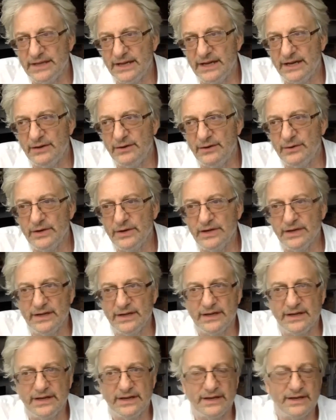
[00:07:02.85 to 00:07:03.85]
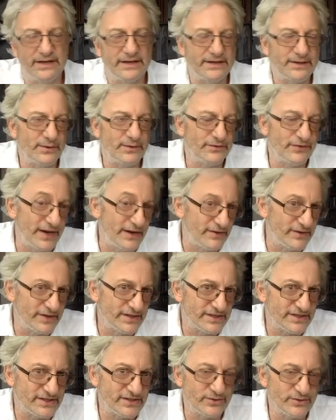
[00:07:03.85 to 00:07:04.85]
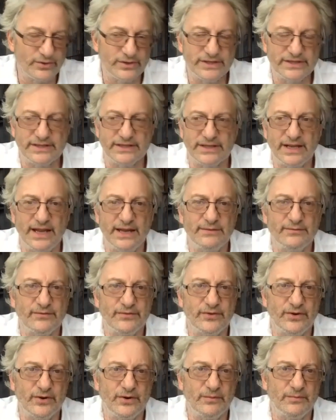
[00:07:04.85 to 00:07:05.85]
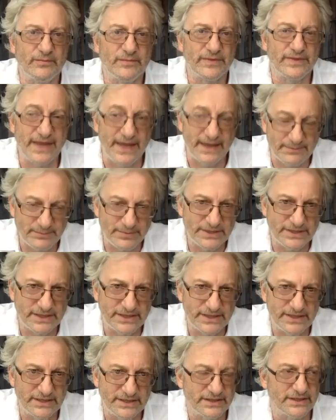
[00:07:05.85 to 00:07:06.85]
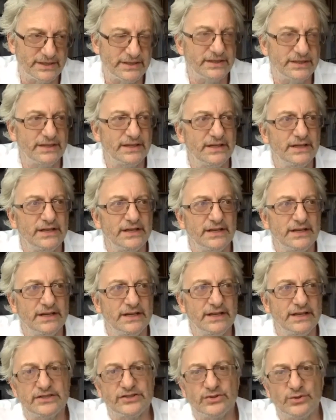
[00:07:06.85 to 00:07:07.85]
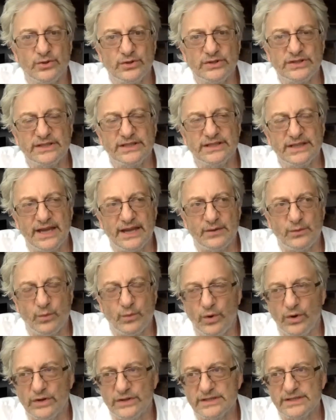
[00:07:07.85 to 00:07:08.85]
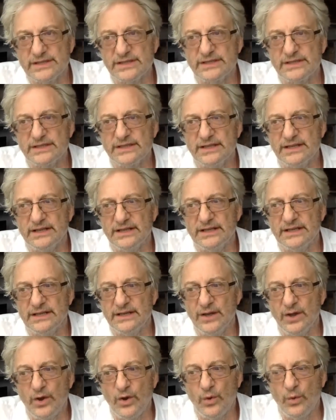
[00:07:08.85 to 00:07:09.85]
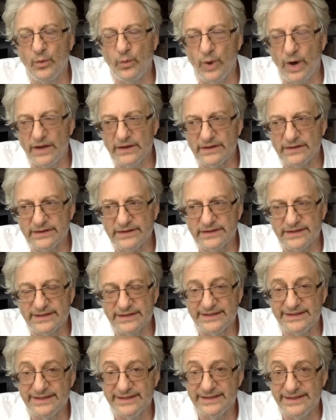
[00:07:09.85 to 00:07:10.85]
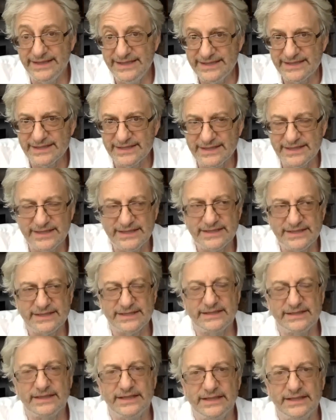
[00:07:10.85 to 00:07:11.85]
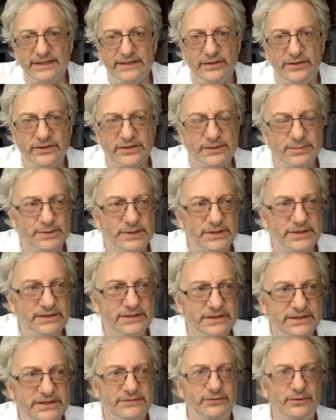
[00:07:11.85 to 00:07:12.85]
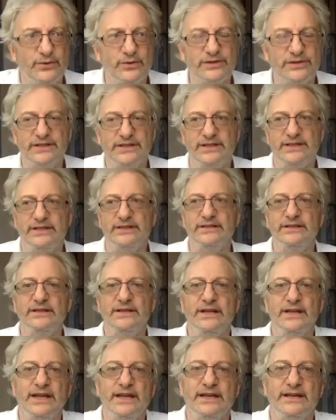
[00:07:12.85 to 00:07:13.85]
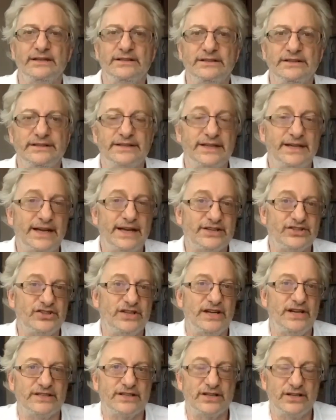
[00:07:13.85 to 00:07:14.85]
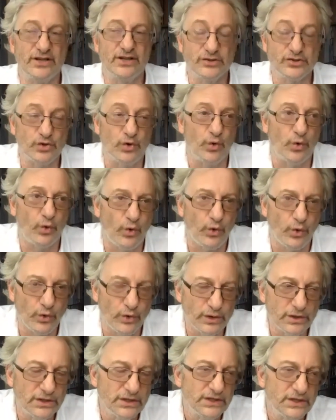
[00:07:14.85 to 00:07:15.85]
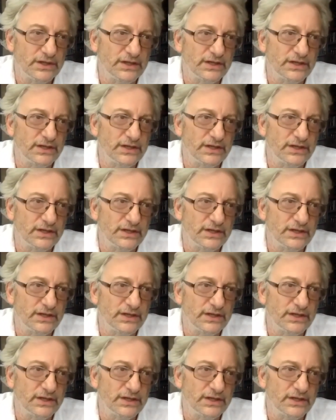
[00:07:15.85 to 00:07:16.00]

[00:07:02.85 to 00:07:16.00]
Now, there were various stories that came from that particular source, and that was one that an anaesthetist in the hospital had fallen ill, and they actually had to close all